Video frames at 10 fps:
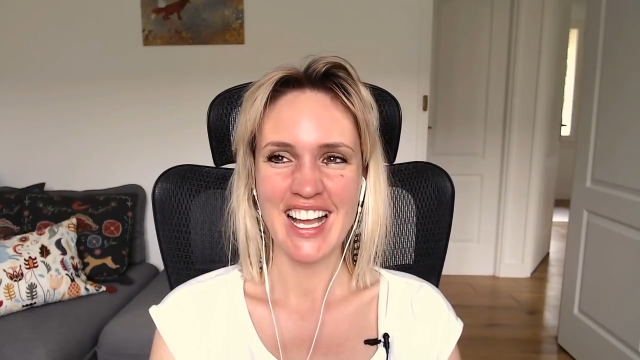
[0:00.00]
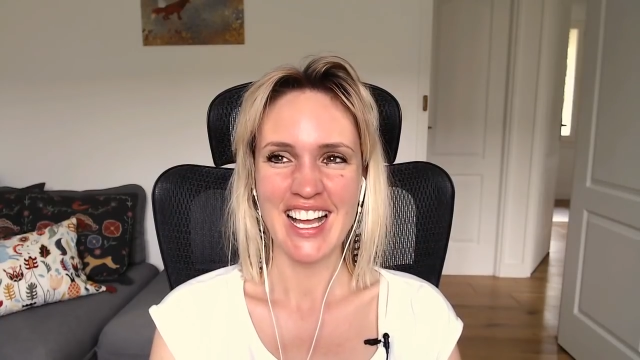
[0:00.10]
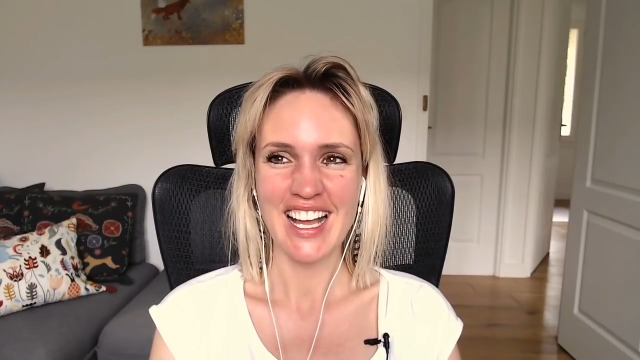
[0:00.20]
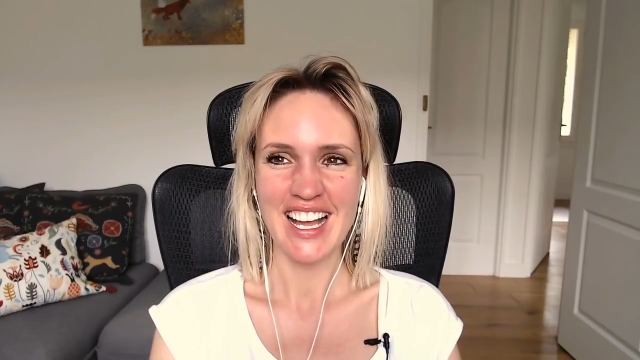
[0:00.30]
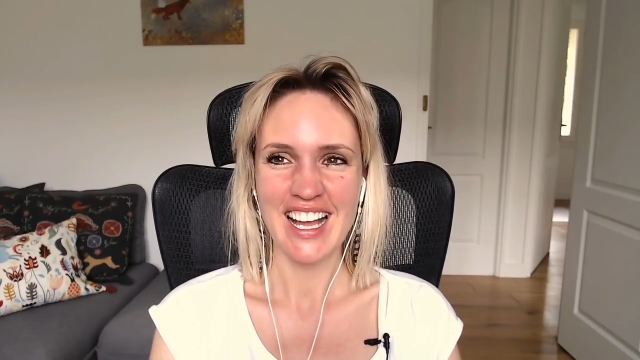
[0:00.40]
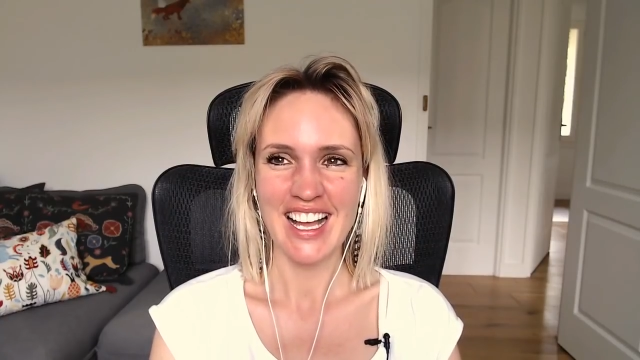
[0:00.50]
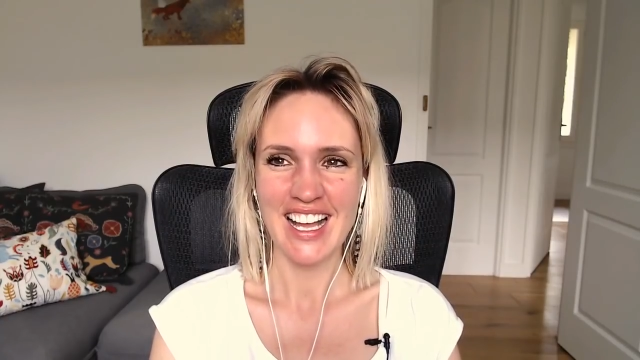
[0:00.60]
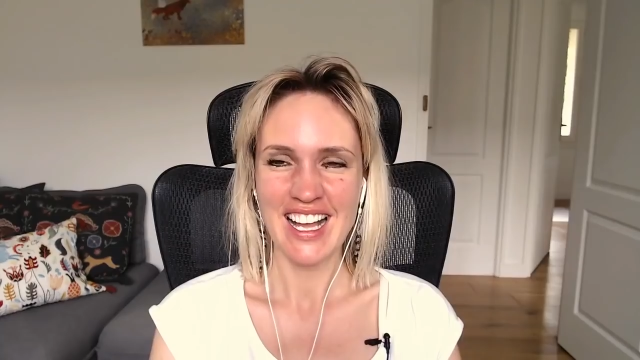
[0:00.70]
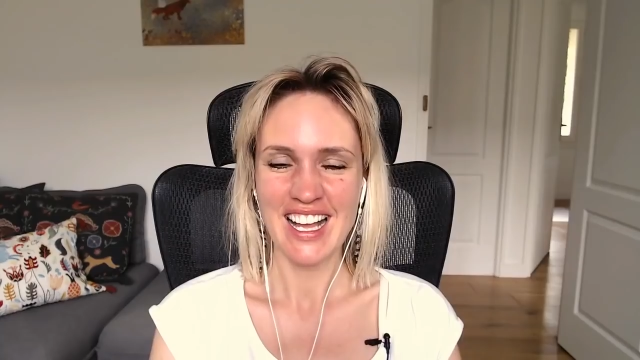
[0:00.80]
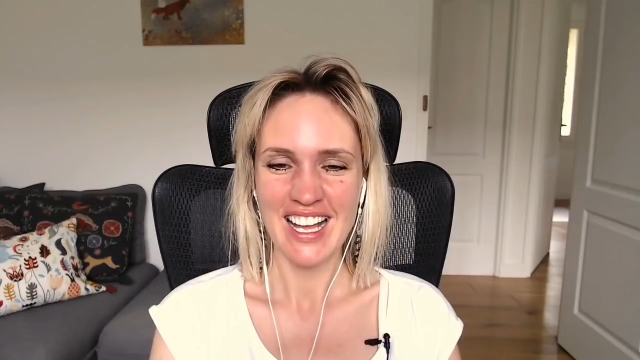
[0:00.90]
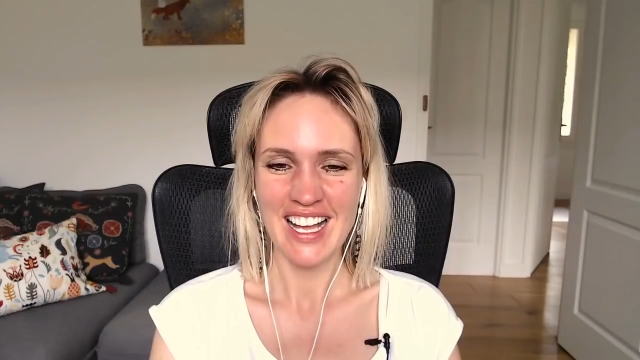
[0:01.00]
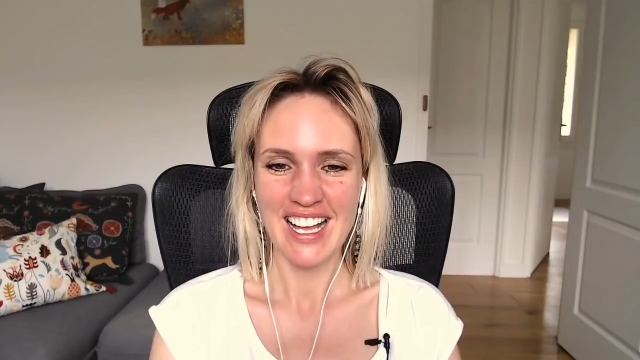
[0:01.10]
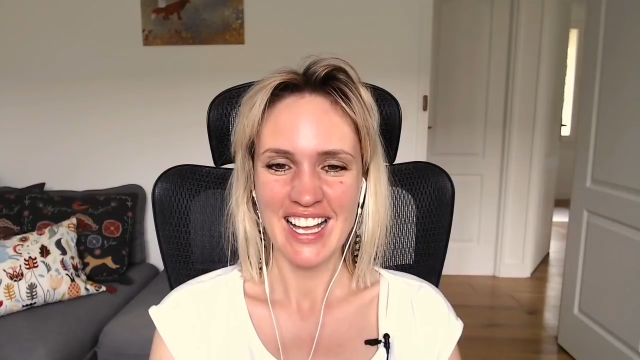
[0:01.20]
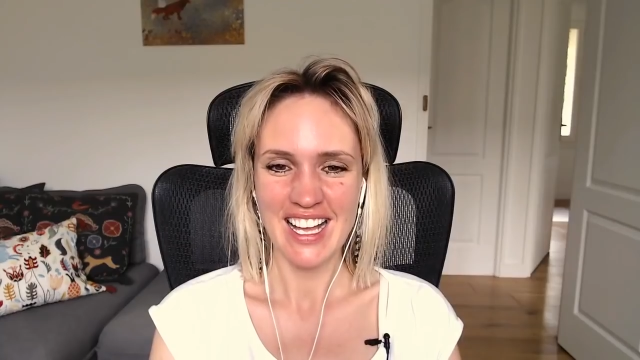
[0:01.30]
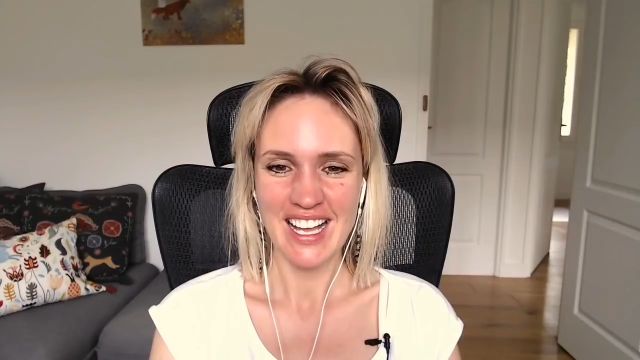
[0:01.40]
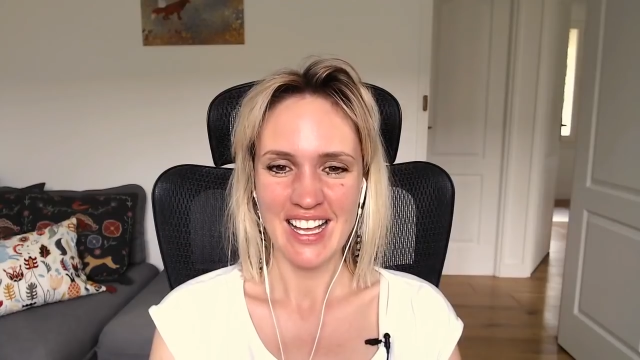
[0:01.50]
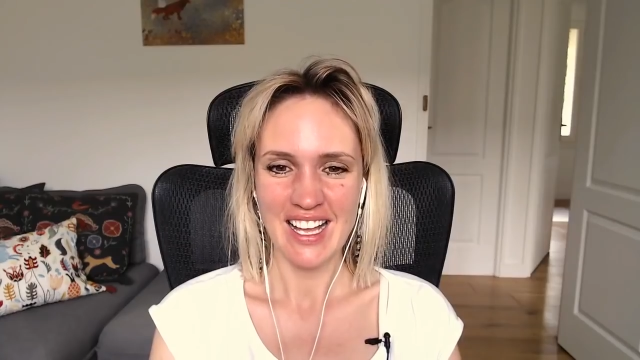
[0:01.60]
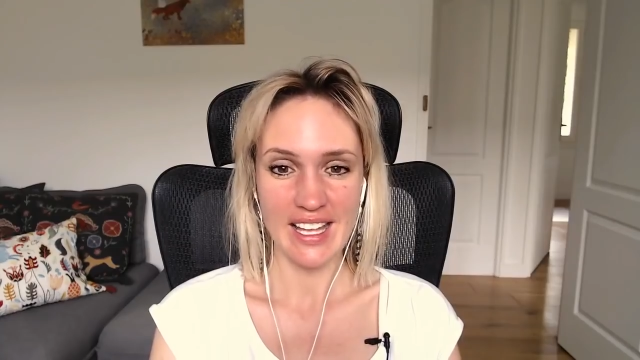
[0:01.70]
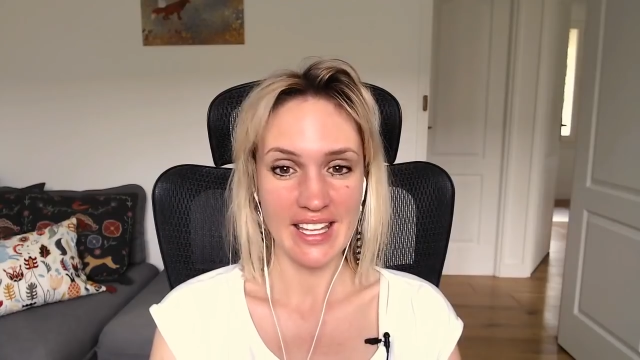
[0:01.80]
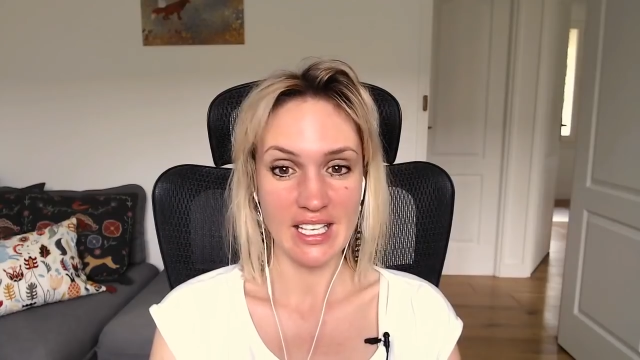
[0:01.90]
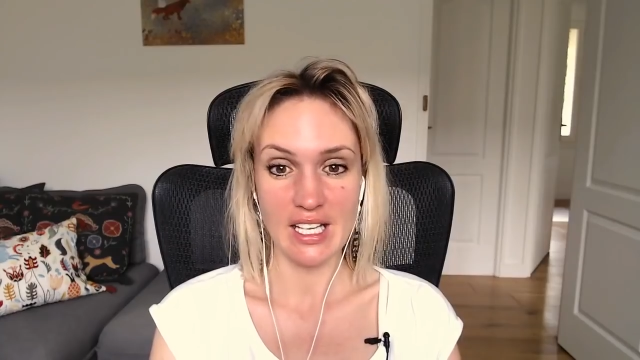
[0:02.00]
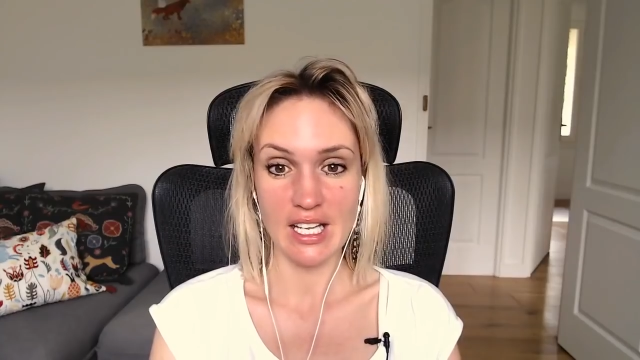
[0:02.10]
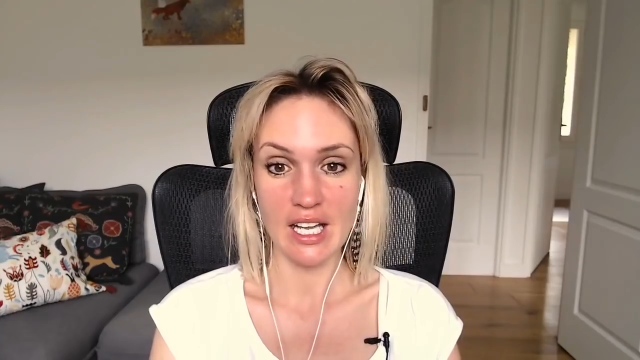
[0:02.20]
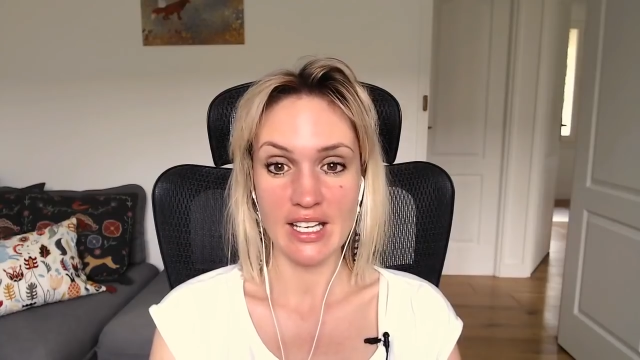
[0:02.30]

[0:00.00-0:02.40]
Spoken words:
Yeah. I mean, no one